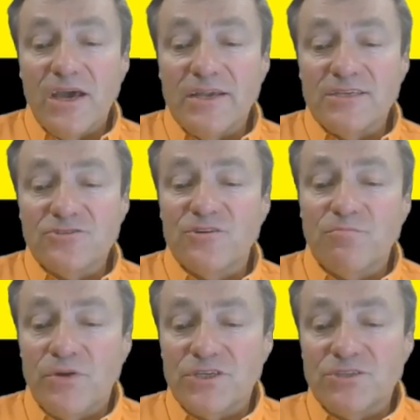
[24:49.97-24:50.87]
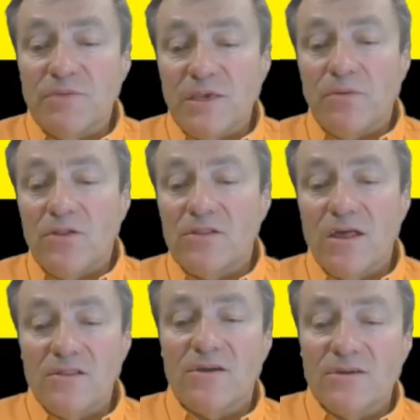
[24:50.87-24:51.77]
and you sort of push people
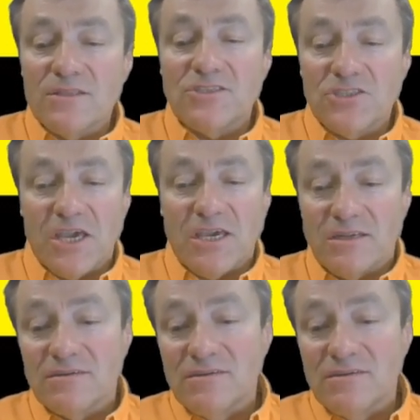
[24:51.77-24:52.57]
along the chain.